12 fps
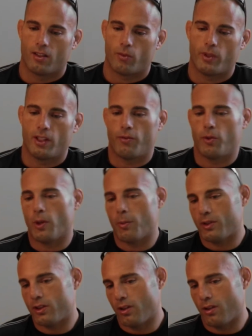we did a few
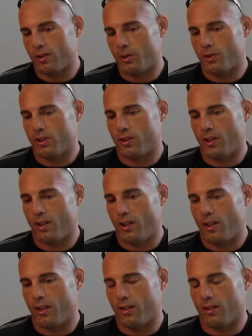episodes. It
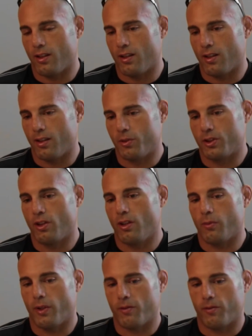was
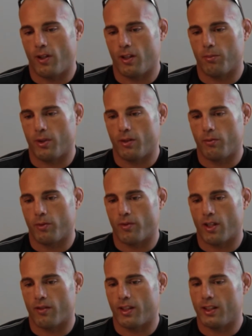good. We had fun, but we
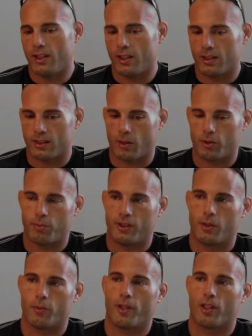ran out of ideas, and I was
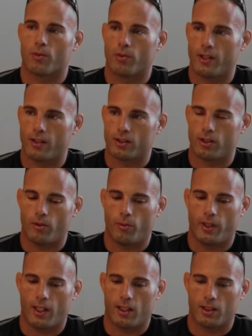busy with my career, so
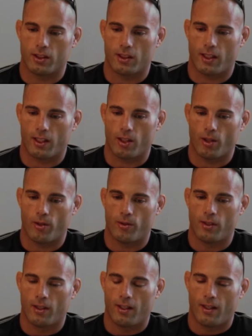we kind of just let it
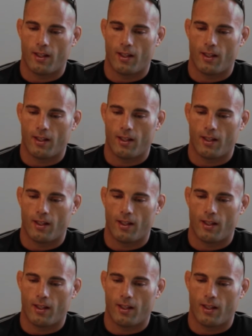go.